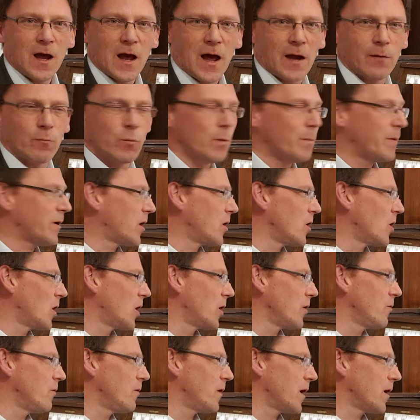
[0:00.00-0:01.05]
and we'll be
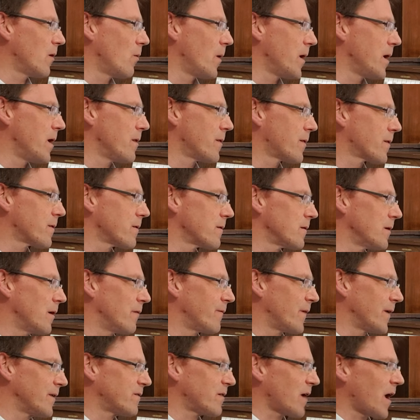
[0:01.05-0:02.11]
concluding with a
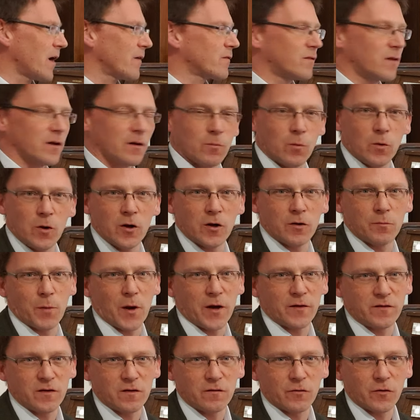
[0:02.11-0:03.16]
fantastic work
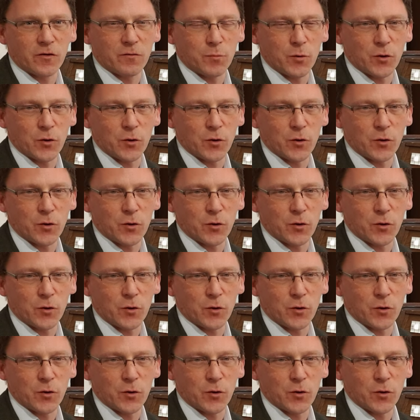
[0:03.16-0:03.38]
by Dietrich